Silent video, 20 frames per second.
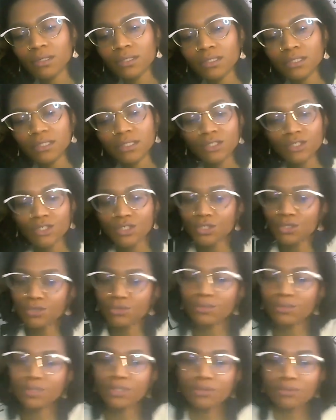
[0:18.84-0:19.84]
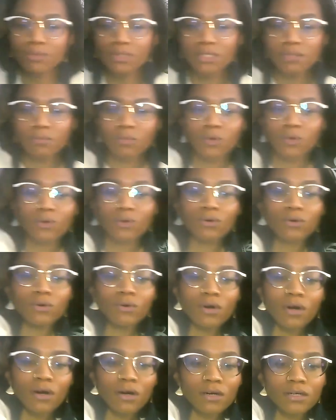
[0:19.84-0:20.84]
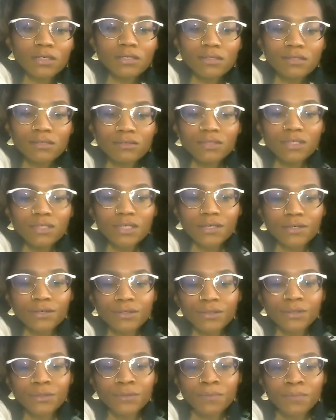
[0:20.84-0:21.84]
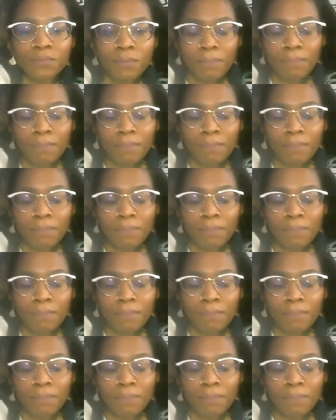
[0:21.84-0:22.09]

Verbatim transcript: pulling, just doing it with some oracle cards, no tarot